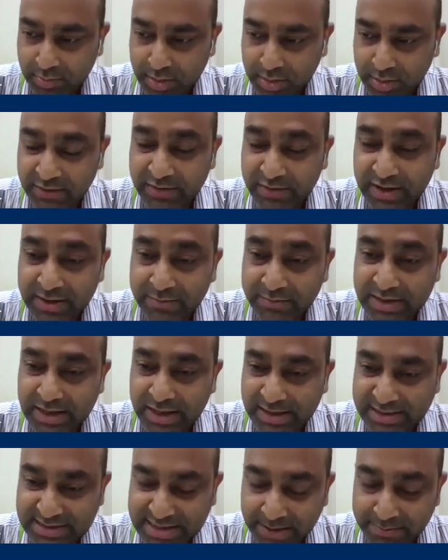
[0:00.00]
even in
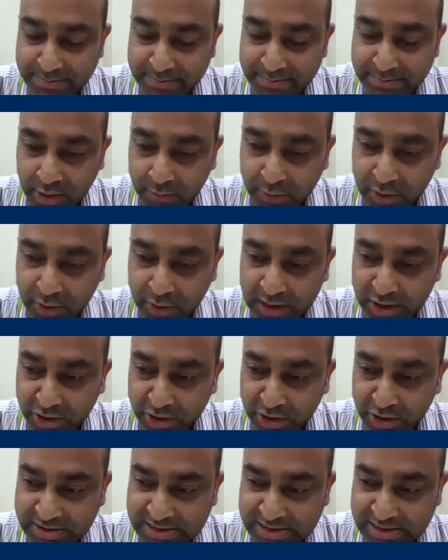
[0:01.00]
the sub-nanomolar
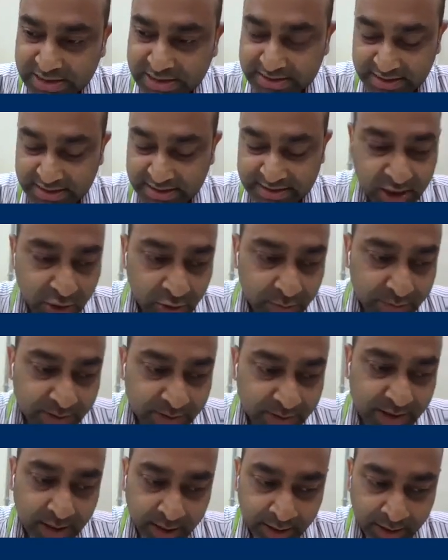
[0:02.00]
concentration, there will be
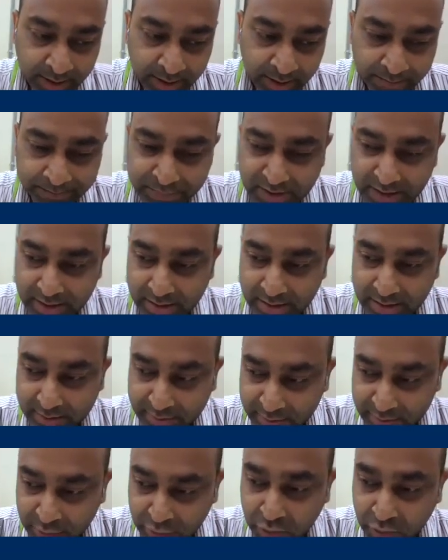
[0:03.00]

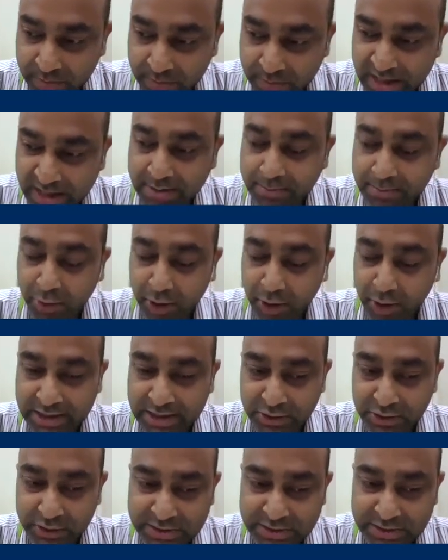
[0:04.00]
too many molecules
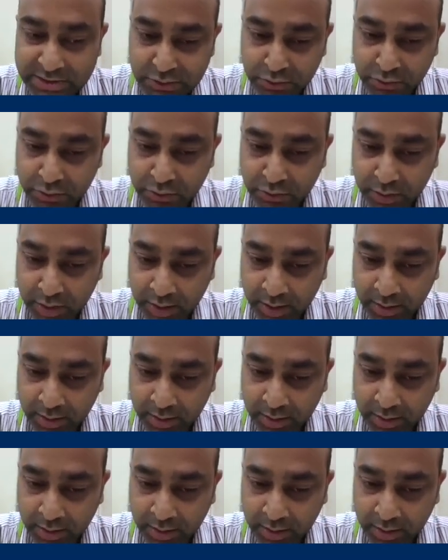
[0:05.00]
to